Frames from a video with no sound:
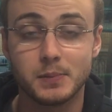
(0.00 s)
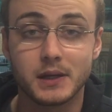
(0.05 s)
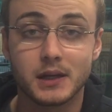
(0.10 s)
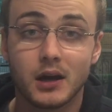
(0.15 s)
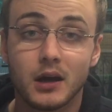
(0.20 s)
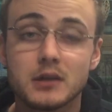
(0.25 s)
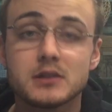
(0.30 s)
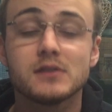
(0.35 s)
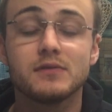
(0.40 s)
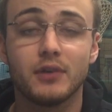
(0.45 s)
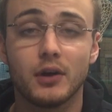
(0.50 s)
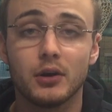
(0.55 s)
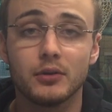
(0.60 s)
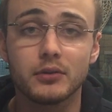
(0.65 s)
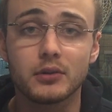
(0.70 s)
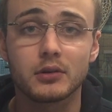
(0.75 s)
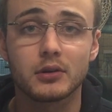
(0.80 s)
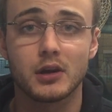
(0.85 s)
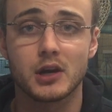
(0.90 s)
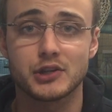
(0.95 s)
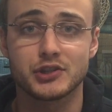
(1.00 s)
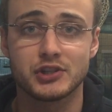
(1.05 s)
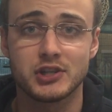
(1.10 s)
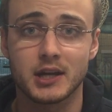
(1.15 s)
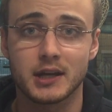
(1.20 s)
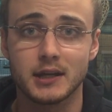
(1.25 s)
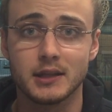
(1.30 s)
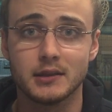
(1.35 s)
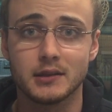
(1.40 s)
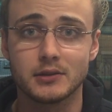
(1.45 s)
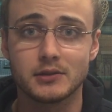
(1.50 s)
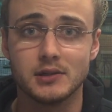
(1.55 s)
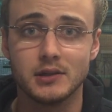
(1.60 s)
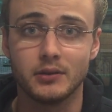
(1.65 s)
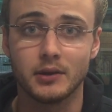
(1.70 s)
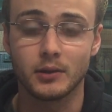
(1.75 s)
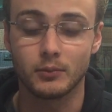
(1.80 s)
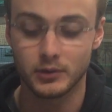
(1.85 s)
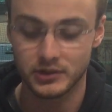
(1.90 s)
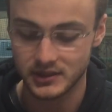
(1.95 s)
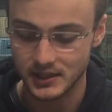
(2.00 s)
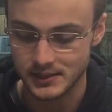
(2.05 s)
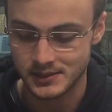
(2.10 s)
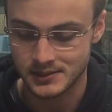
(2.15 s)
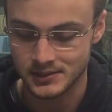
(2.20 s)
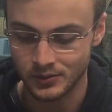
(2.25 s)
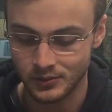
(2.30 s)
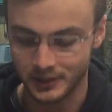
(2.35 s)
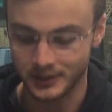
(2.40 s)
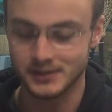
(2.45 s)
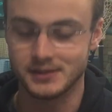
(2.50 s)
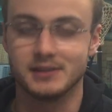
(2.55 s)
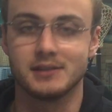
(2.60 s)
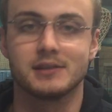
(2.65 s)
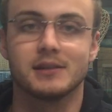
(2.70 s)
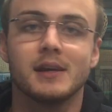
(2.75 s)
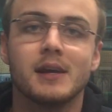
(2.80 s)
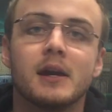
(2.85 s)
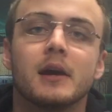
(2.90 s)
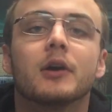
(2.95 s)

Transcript: because of all the cross-checking they're doing. What that's doing is it's